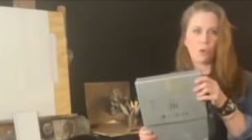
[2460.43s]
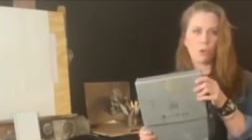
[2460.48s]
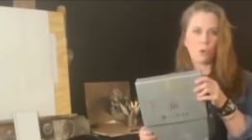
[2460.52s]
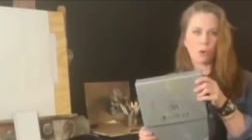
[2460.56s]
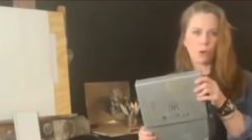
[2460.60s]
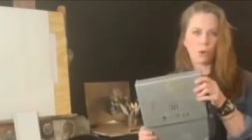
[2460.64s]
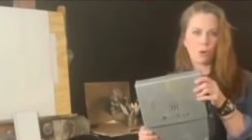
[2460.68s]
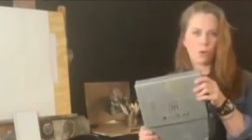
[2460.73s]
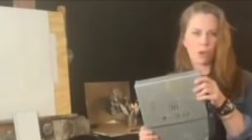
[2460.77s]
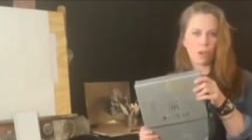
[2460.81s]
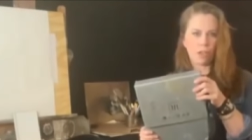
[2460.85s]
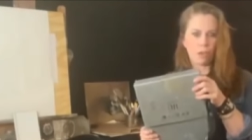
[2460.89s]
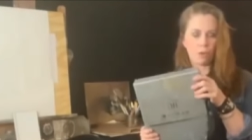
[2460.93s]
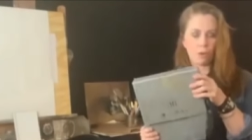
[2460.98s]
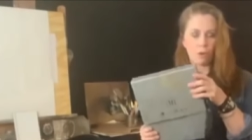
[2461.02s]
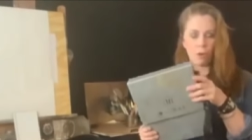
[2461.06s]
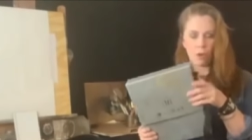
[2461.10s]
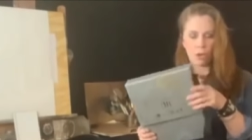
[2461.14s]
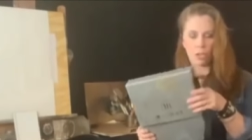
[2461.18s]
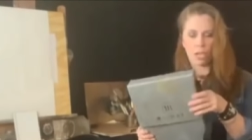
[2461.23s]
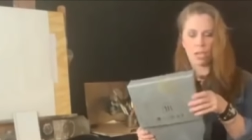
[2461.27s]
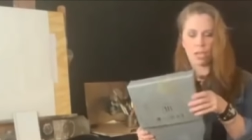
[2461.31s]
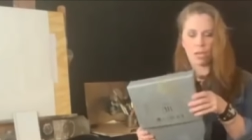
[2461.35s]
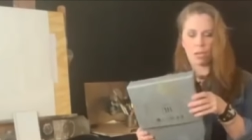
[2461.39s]

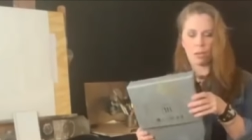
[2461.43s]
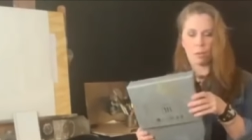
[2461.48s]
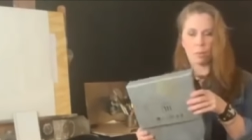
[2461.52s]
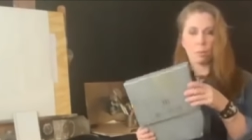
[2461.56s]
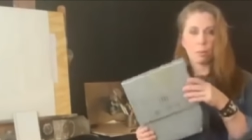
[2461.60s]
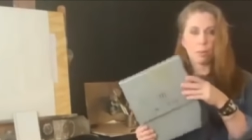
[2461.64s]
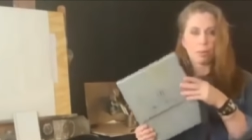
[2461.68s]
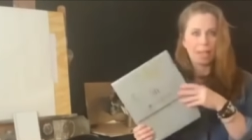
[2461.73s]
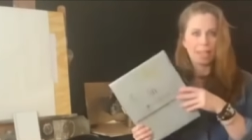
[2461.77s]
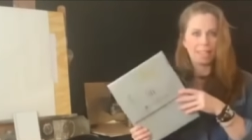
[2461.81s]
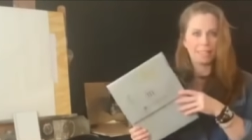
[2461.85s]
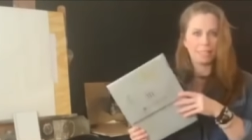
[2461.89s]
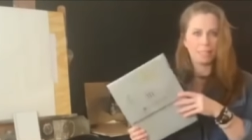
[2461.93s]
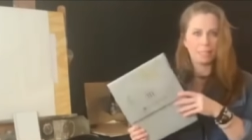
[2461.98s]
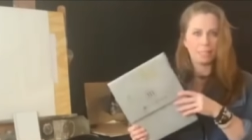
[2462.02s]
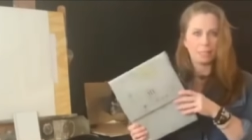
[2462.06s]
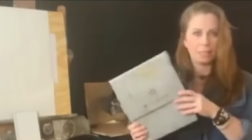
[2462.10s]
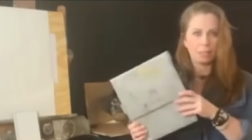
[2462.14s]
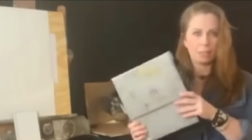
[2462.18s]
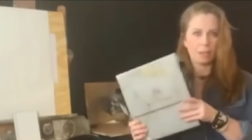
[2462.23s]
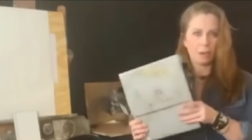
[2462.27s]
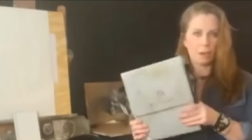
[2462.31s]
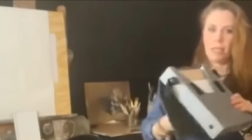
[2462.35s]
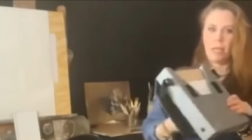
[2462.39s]
corrugated
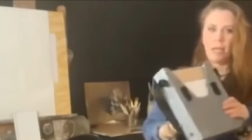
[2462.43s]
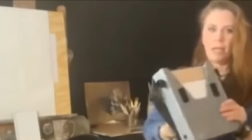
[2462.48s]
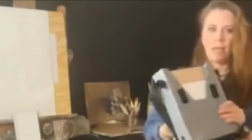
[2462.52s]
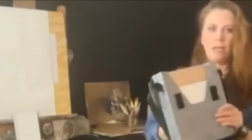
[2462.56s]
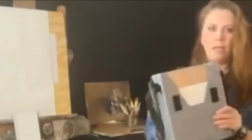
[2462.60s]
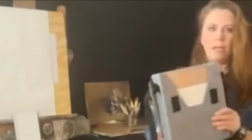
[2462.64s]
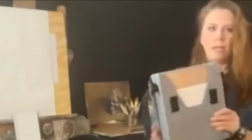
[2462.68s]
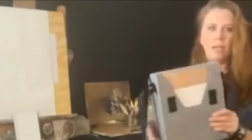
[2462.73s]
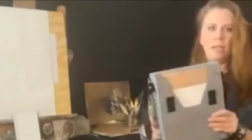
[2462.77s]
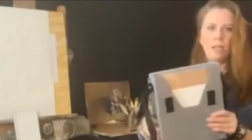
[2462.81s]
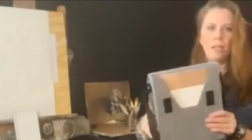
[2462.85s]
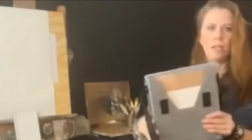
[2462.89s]
plastic tent.